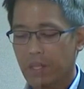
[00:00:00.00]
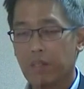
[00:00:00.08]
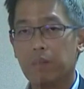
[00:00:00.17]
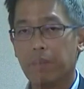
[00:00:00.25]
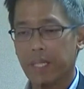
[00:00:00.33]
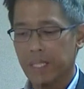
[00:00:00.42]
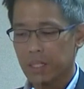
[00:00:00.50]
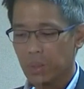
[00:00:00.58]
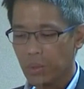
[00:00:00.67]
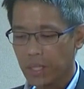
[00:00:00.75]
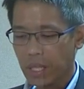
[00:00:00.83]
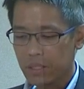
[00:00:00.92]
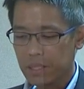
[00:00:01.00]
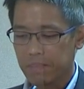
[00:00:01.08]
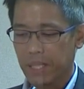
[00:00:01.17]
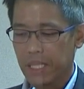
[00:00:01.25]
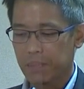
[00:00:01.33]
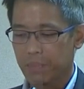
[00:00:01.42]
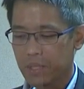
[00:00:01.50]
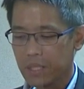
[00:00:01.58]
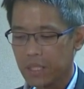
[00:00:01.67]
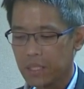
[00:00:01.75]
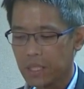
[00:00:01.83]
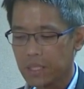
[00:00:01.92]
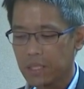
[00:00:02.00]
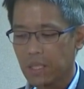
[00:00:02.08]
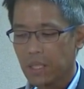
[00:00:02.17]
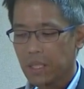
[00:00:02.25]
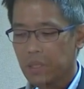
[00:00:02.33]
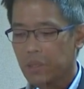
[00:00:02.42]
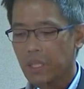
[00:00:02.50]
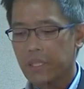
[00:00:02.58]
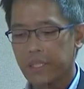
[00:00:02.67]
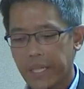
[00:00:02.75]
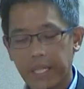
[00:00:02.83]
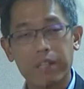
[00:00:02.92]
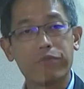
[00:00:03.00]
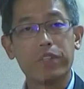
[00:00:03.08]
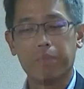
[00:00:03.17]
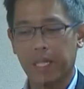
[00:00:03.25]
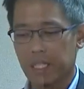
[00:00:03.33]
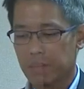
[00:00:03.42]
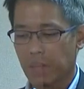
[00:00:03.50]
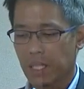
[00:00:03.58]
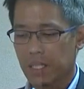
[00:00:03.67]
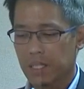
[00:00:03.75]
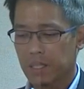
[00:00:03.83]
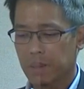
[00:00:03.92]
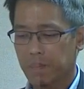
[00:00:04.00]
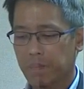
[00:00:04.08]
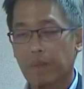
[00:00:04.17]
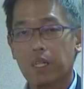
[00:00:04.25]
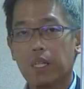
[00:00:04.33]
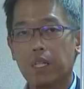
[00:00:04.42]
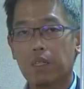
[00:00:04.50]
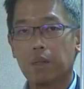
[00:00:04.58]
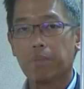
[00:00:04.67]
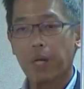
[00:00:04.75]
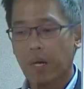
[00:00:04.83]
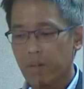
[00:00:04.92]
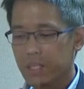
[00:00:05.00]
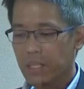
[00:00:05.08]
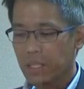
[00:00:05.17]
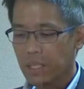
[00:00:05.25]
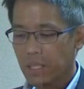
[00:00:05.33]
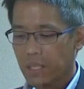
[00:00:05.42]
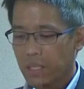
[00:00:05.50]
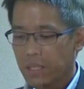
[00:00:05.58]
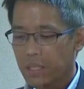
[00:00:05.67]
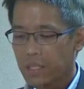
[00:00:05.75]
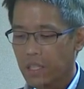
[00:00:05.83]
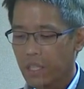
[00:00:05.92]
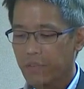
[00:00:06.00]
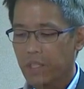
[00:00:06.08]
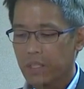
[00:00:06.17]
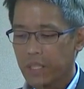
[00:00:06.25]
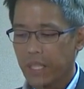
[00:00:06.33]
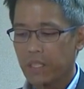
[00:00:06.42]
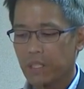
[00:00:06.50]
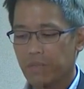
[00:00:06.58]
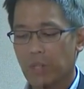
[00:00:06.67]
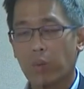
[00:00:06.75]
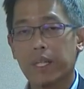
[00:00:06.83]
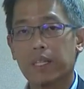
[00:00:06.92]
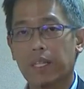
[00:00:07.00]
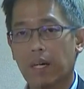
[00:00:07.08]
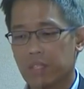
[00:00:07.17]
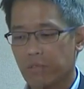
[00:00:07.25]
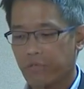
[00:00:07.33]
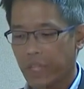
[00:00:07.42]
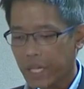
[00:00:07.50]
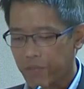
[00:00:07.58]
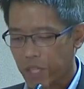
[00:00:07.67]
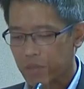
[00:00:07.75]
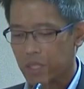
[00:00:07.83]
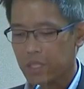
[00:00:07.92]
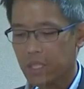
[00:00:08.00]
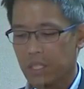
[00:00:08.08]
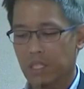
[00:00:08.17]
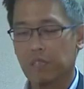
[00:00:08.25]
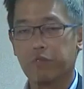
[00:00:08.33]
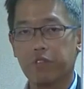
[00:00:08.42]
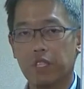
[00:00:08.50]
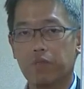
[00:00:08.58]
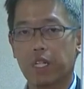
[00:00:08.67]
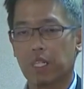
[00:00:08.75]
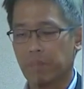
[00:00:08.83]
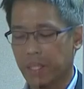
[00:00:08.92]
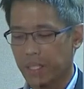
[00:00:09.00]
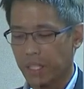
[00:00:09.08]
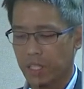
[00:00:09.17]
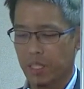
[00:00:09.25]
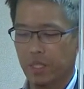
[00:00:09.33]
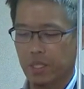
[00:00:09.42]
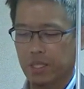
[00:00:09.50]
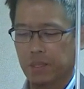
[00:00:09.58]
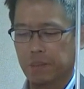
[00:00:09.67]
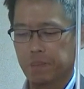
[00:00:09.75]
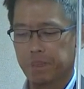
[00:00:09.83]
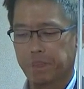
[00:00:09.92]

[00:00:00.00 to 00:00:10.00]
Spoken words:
The remaining 2,000 plus procedures do not yet have fee benchmarks. In comparison, the Govt contained over 1,500 surgical fee recommendations.